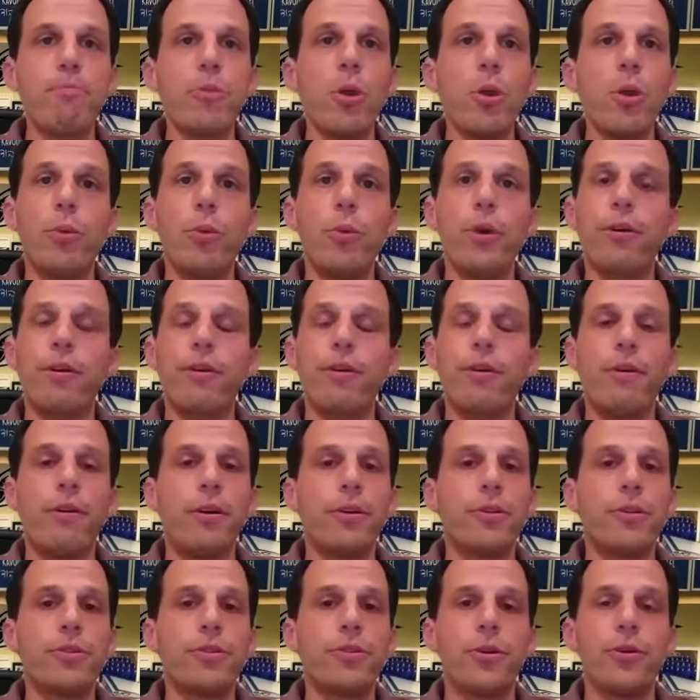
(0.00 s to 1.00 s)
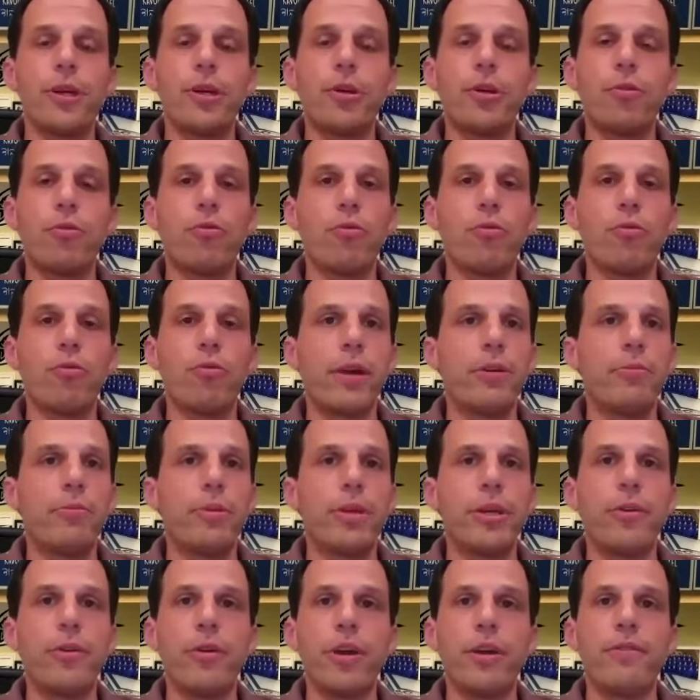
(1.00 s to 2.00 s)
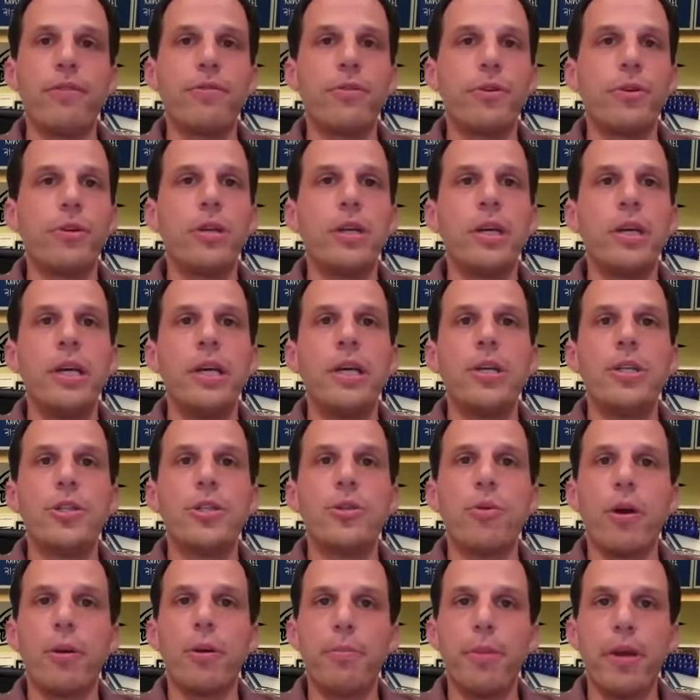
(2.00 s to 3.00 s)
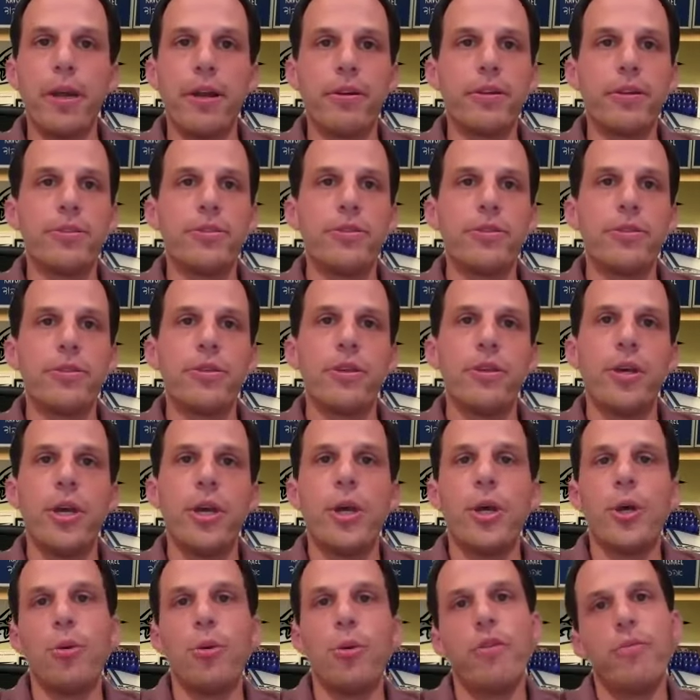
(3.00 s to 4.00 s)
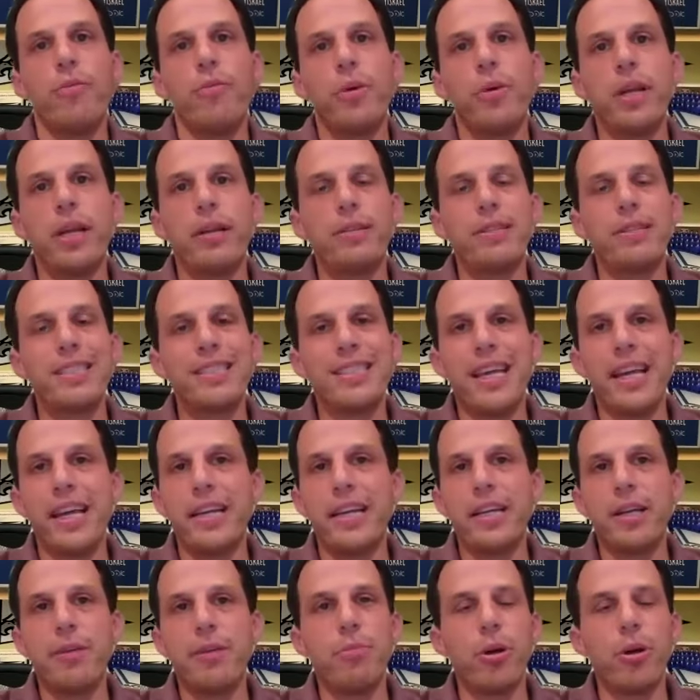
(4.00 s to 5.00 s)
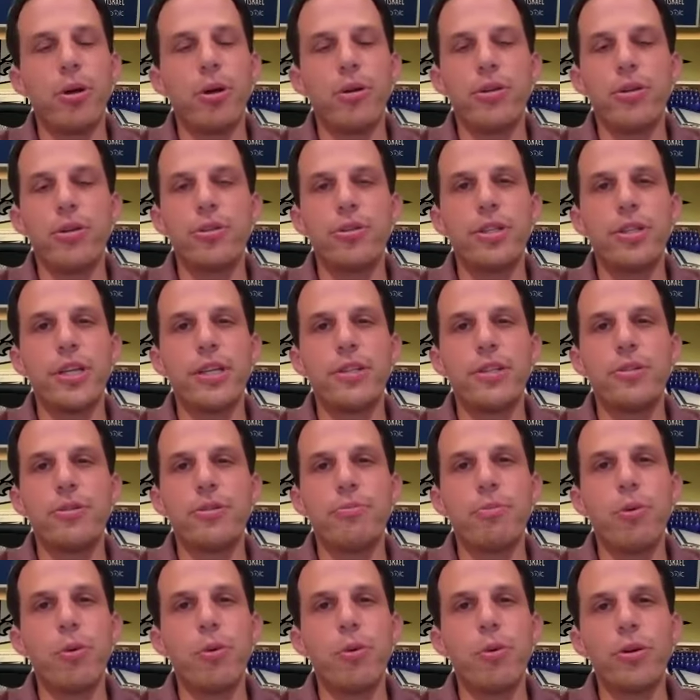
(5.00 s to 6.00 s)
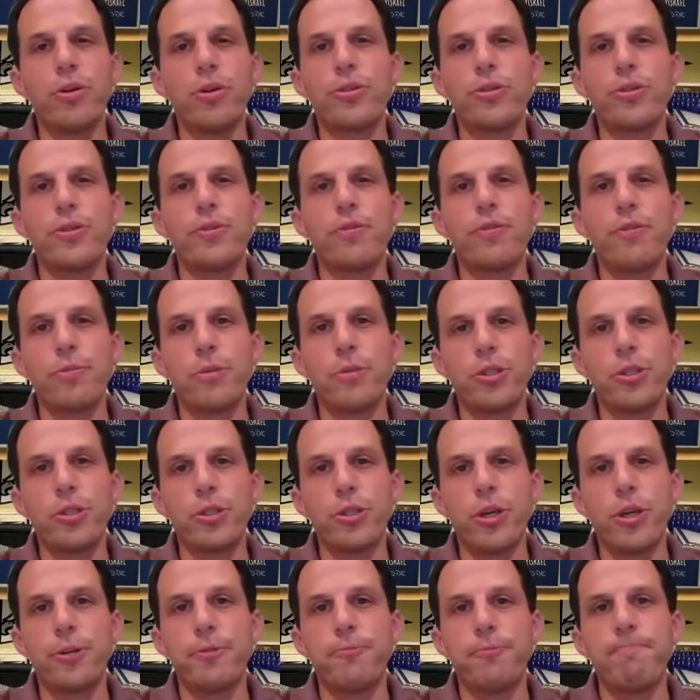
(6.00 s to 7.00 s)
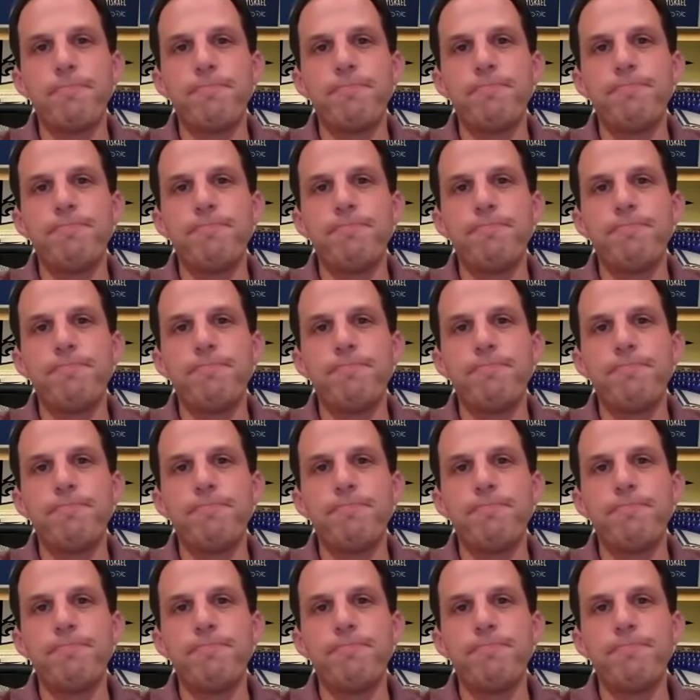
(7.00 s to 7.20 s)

We are also incredibly grateful to our parents who have been outstanding partners and supporters from the start.